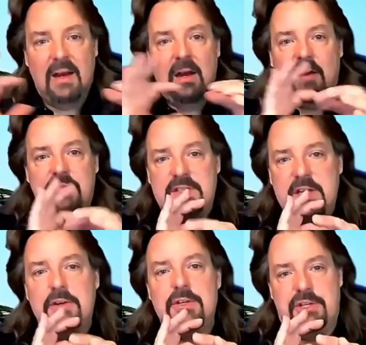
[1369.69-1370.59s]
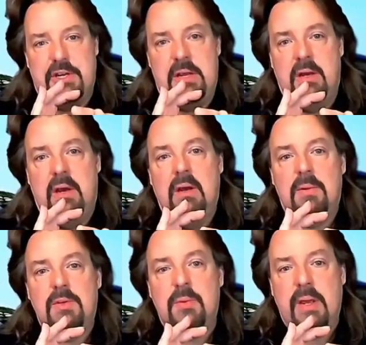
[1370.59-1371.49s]
of synergy
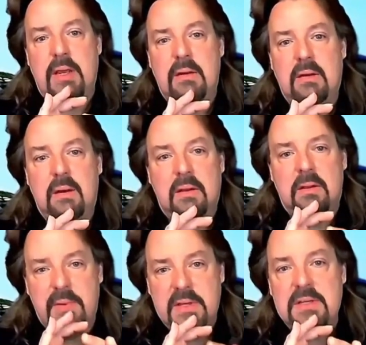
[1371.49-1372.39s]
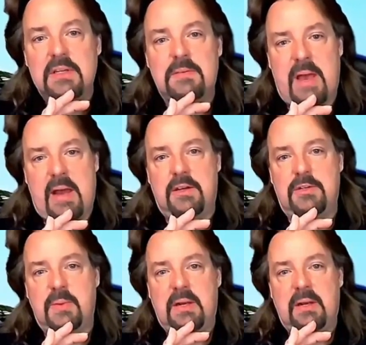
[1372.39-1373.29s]
between the business
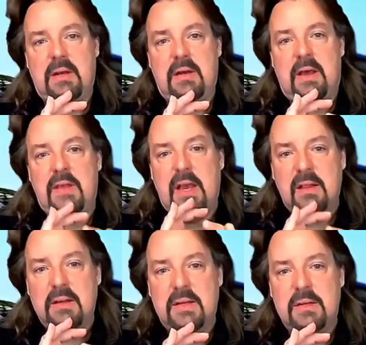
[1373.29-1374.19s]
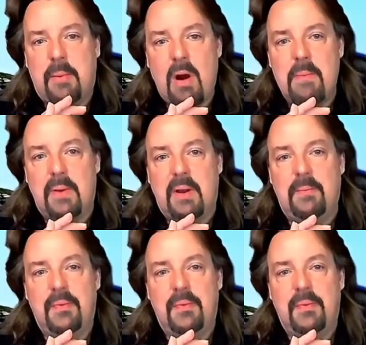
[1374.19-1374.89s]
management and the L&D department